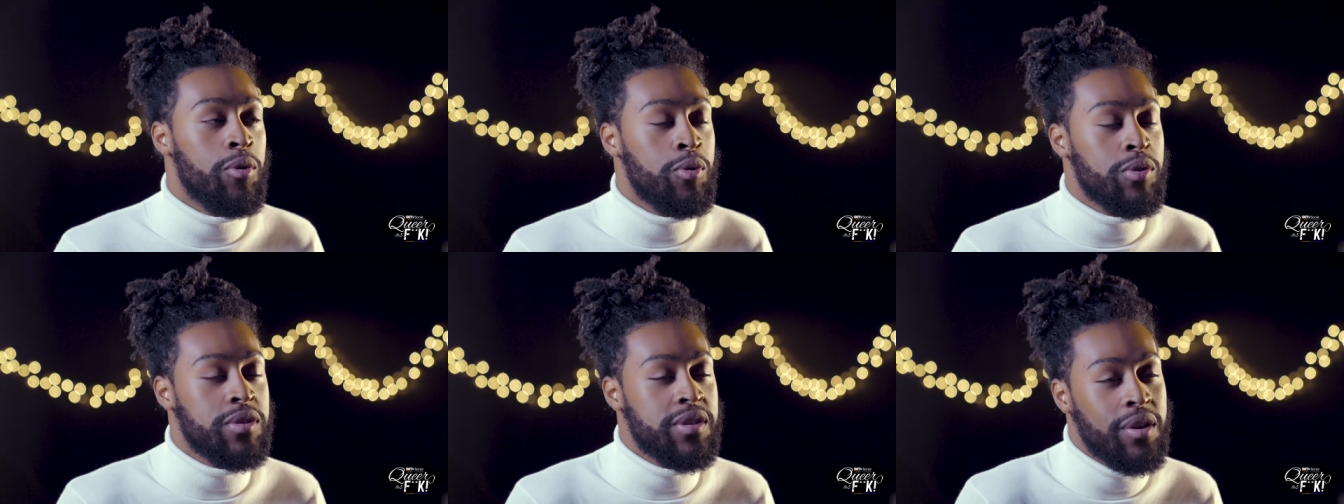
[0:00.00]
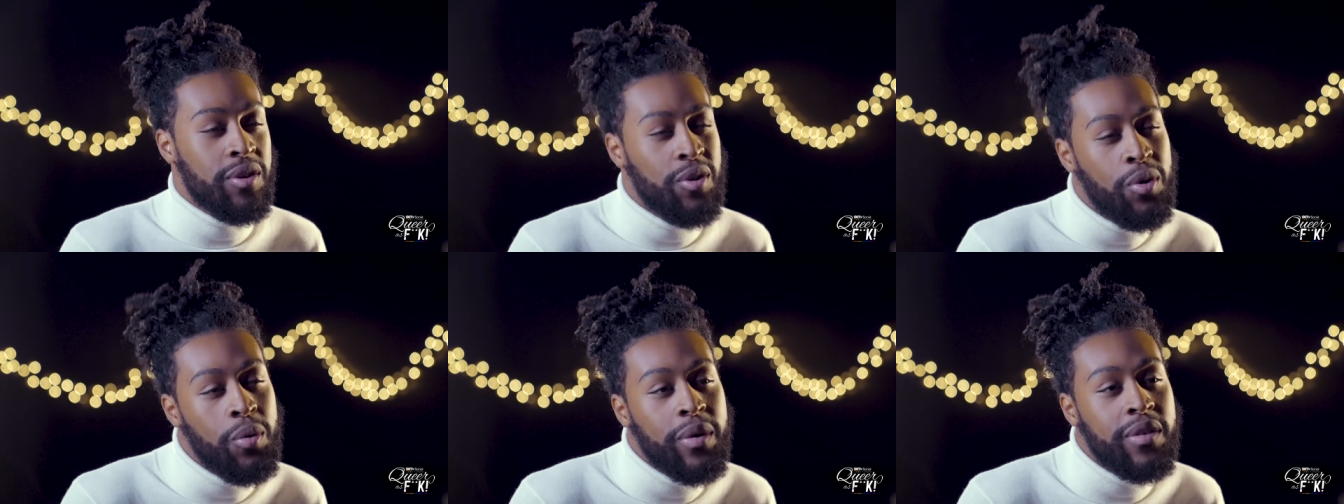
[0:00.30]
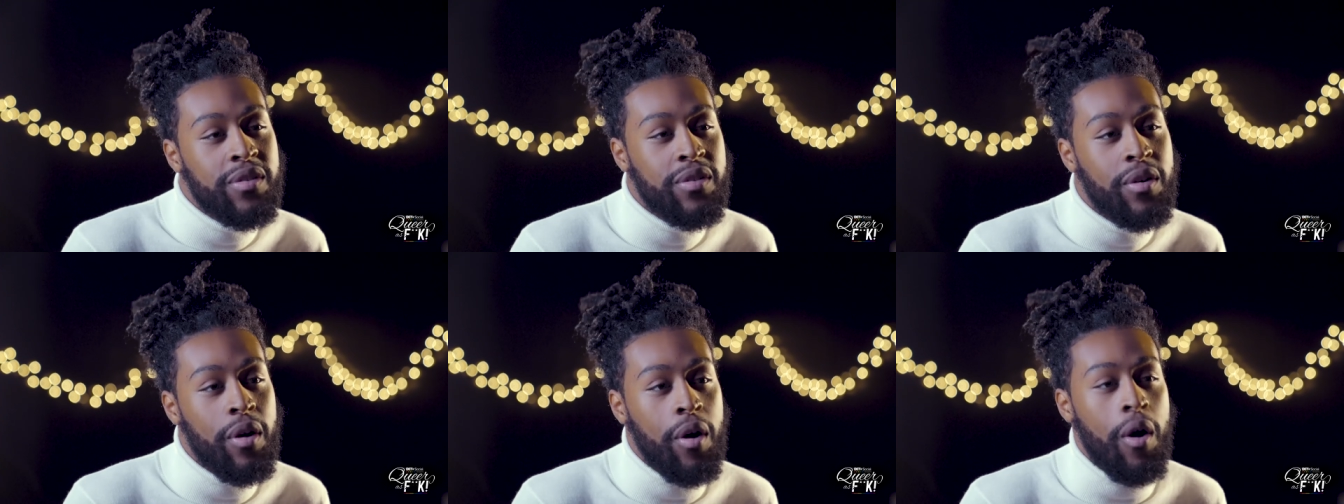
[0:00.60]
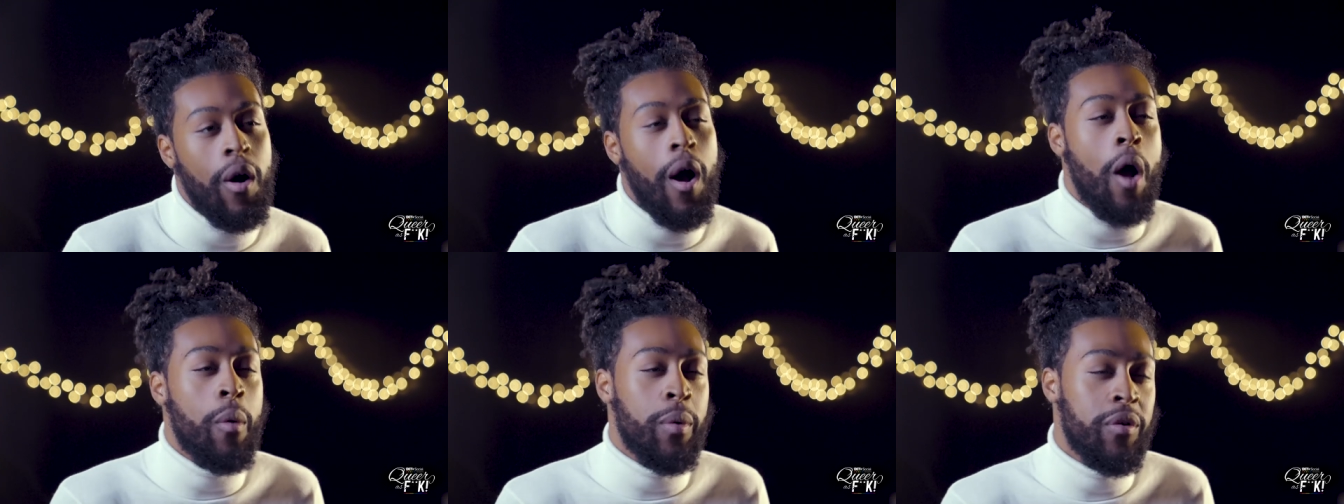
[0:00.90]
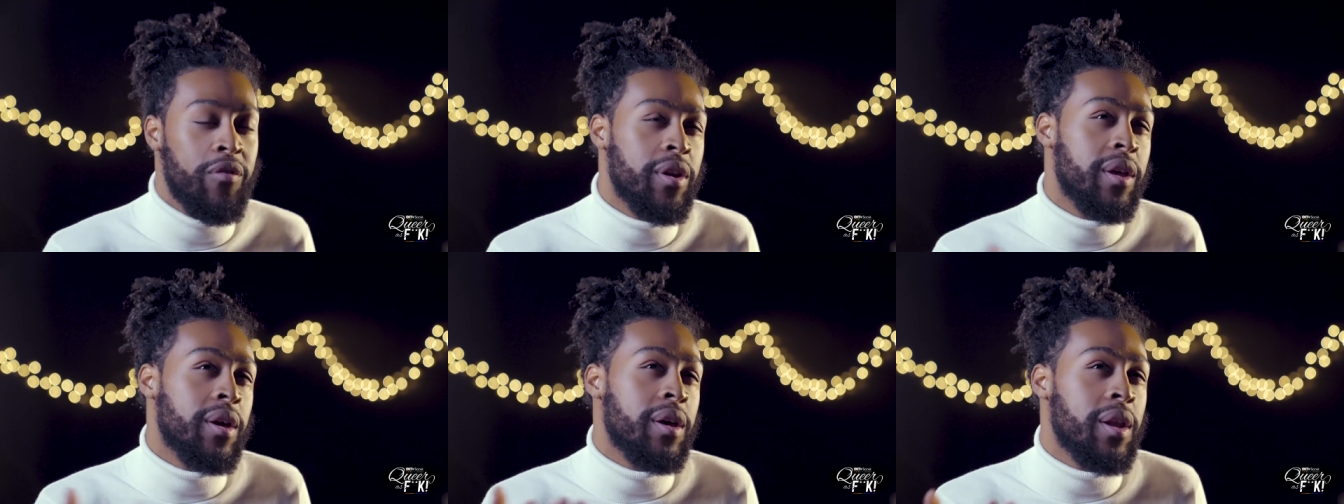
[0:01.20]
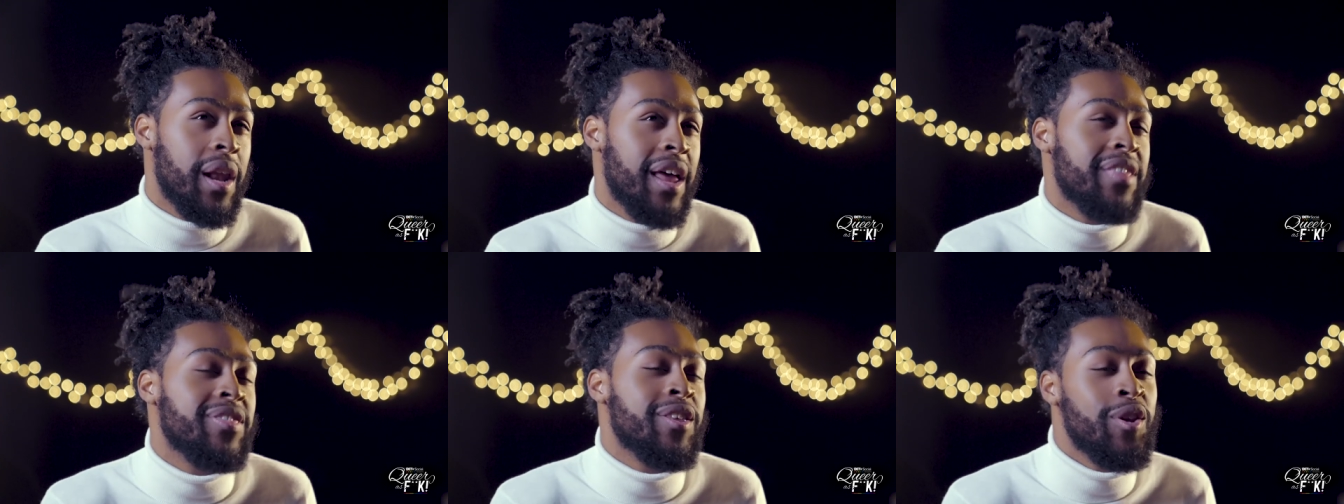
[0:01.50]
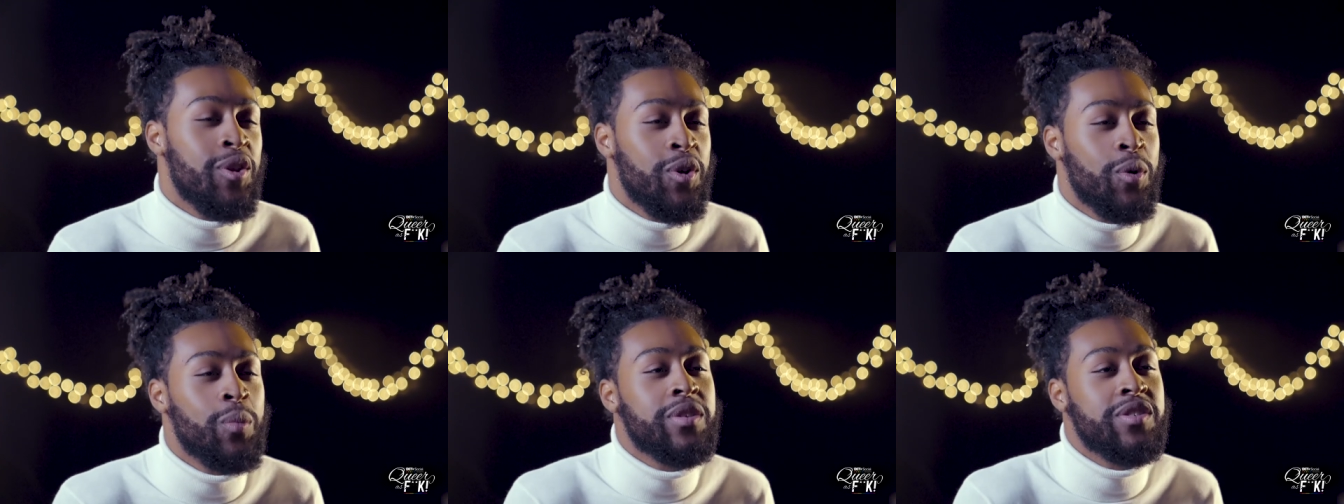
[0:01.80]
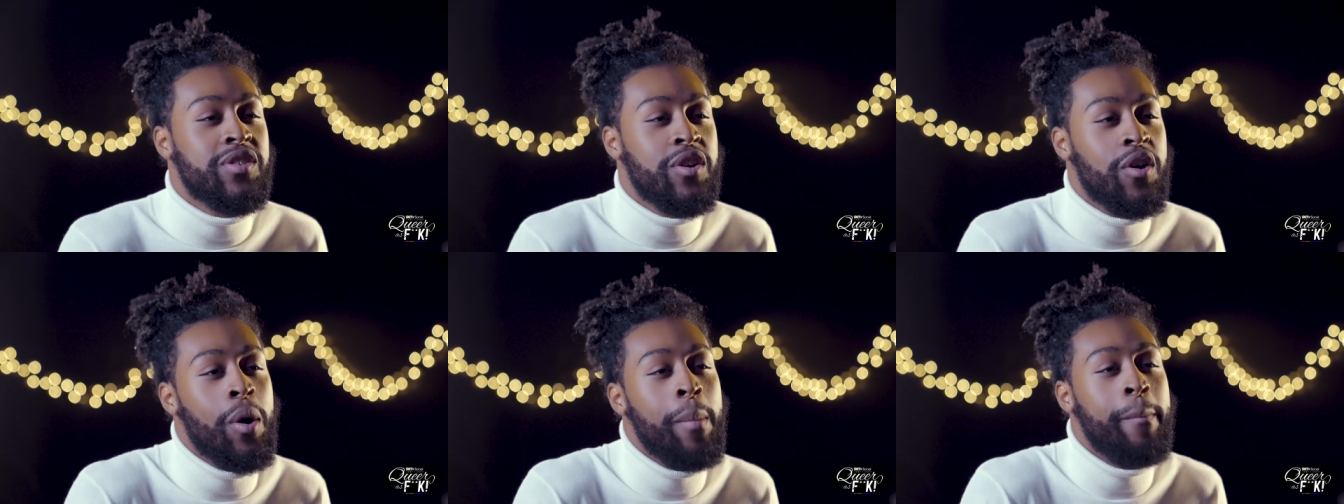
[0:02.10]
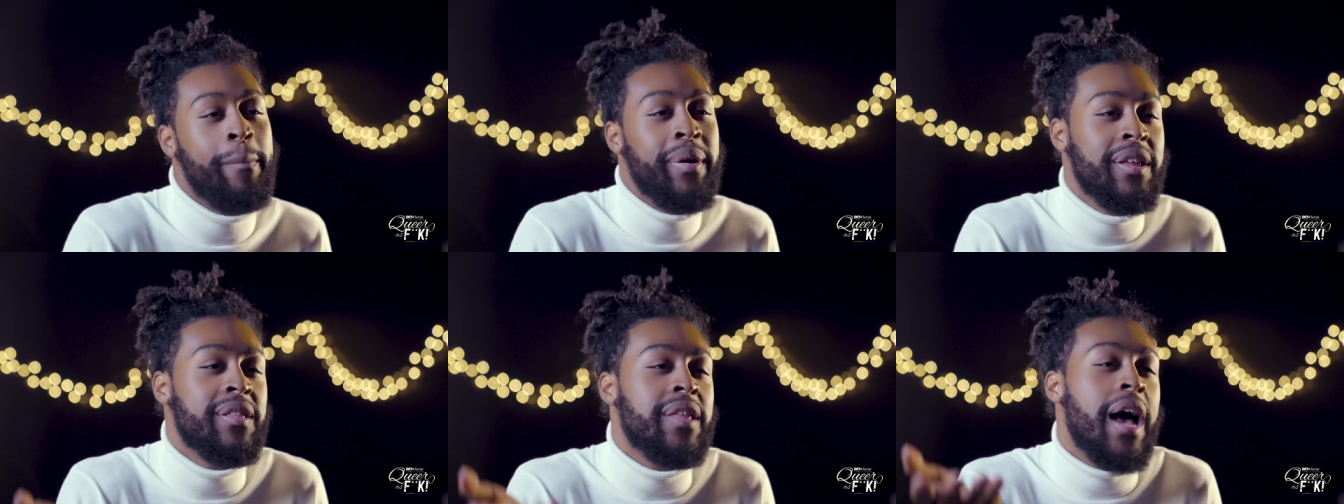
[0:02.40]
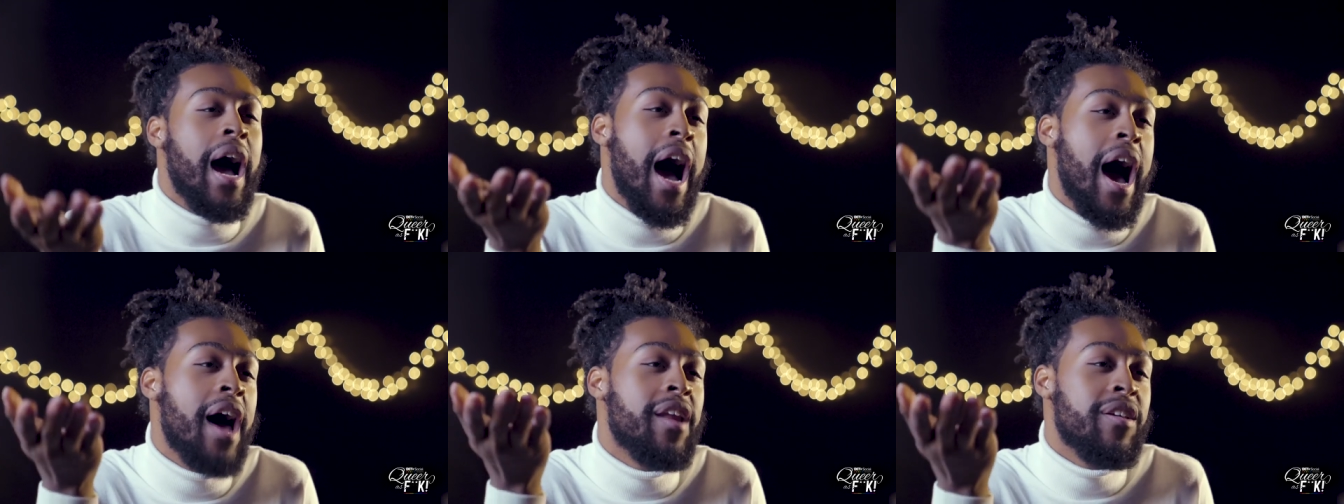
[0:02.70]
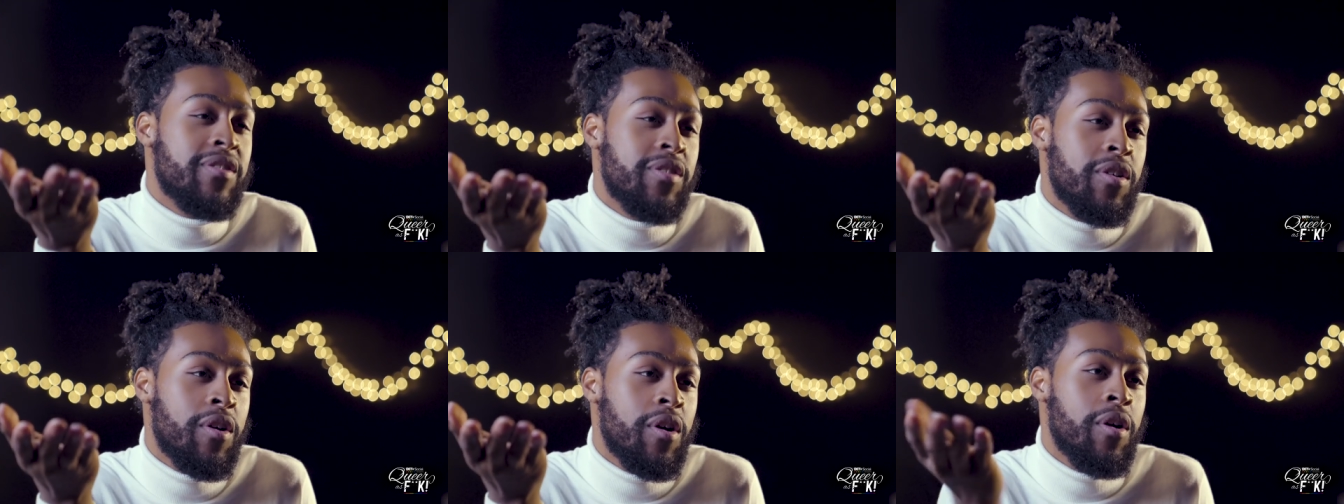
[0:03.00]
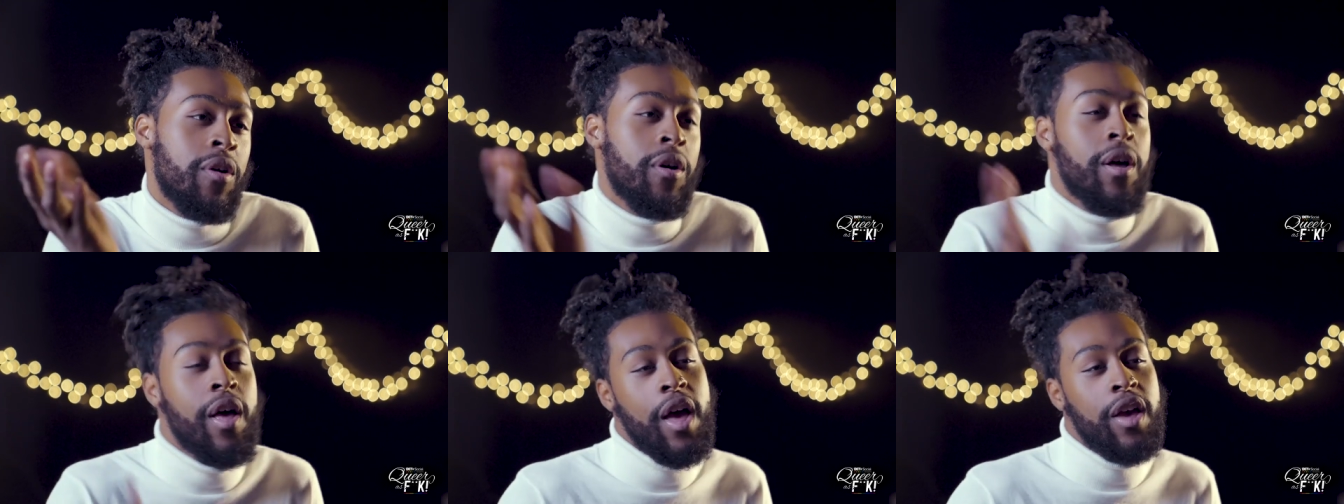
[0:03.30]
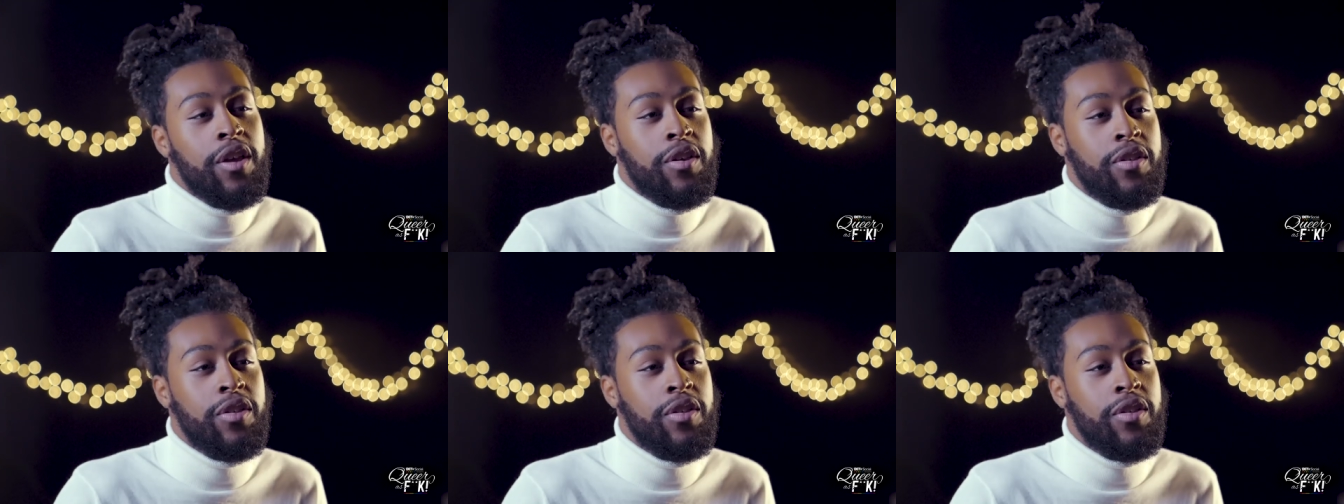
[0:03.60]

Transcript: Who's the newest girl? Are we really gonna let the newest girl beat the hottest girl?